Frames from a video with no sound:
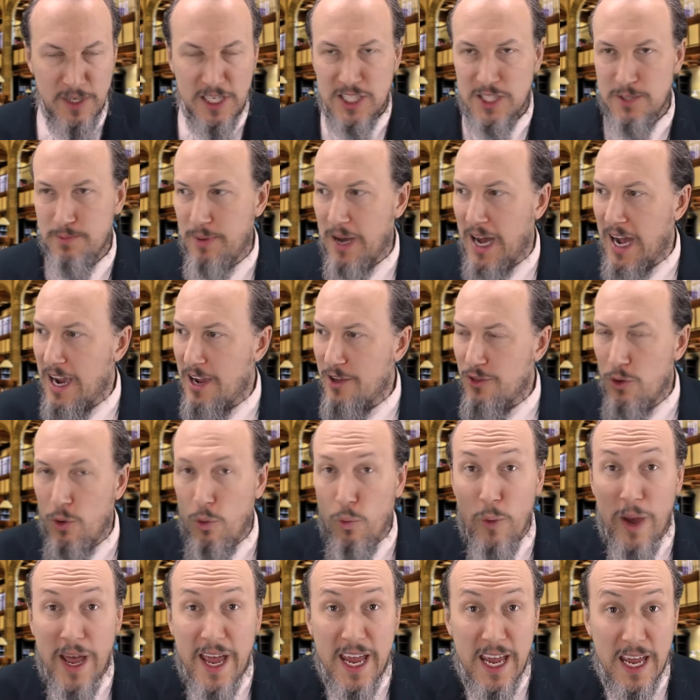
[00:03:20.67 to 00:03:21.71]
It's by the
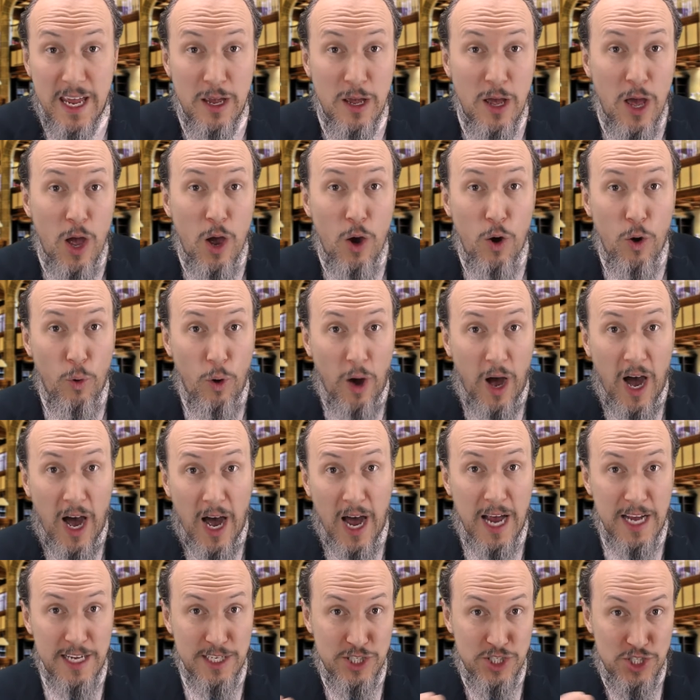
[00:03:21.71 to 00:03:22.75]
way
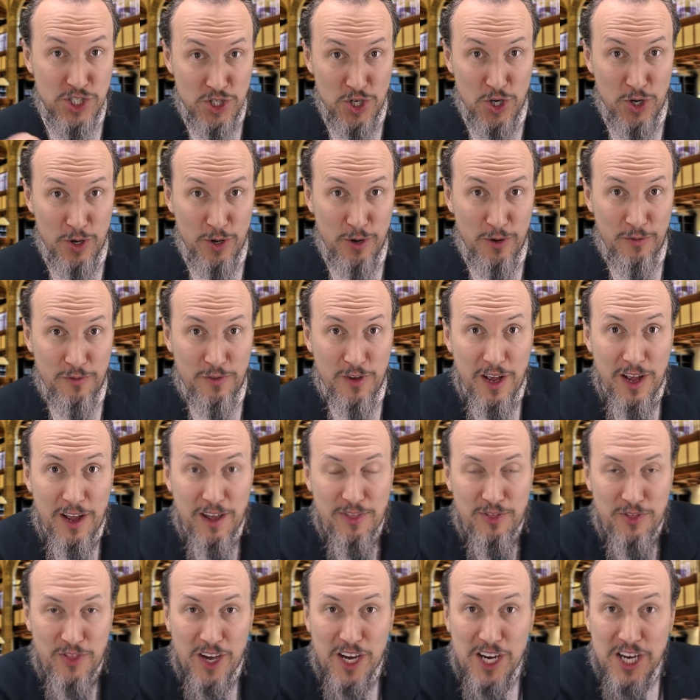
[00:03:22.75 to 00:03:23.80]
I serve
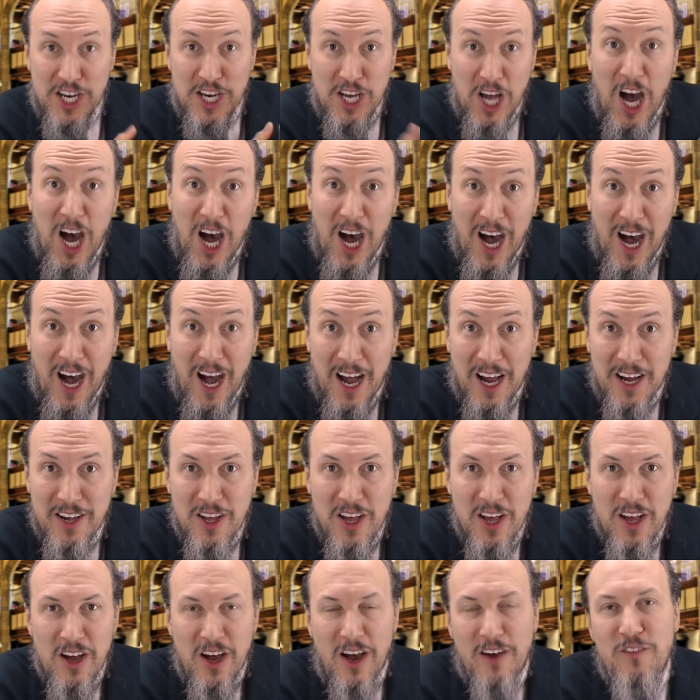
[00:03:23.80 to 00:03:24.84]
the
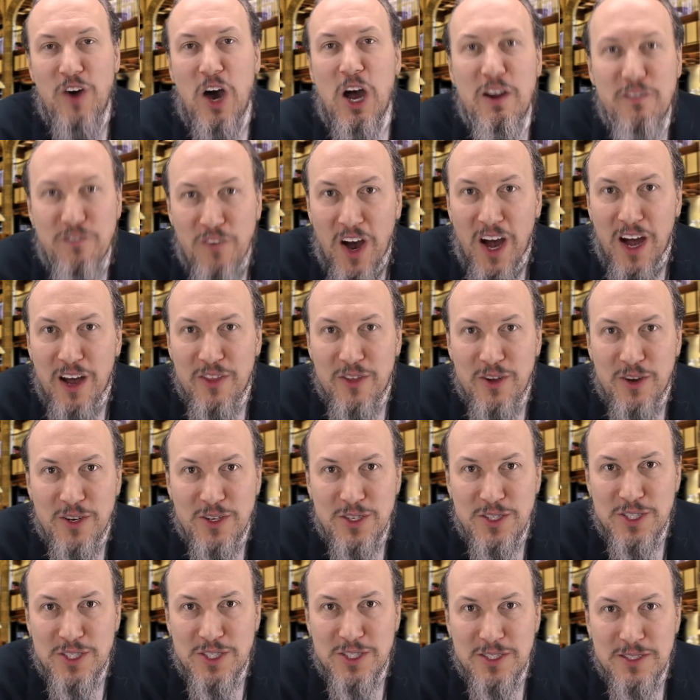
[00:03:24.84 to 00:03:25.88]
God of our
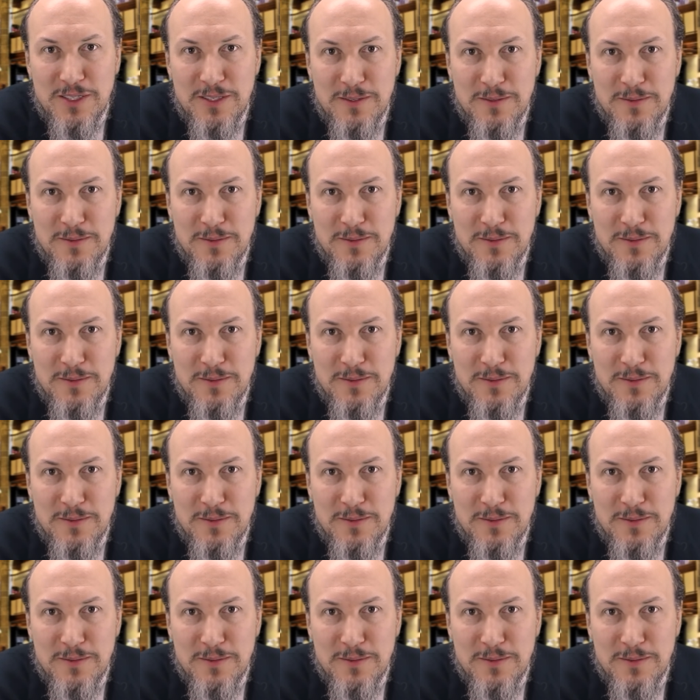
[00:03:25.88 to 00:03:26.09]
fathers,